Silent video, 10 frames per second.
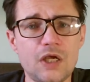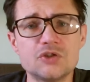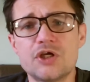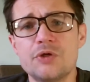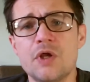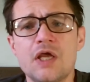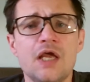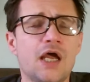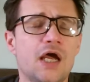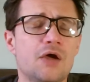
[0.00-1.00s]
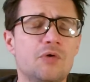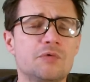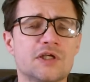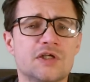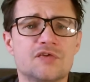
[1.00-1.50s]
So what
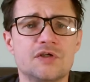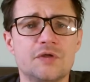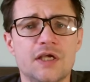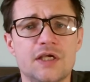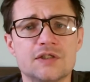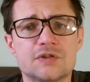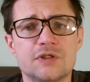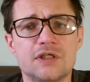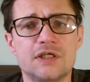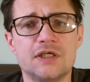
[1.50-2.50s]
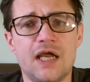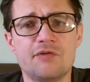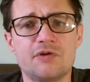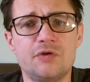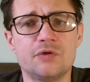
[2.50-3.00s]
we're going to do is quickly
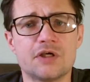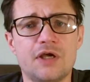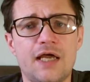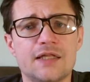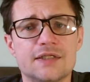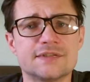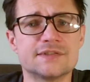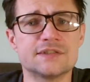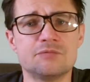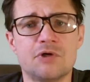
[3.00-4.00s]
have a look at the system.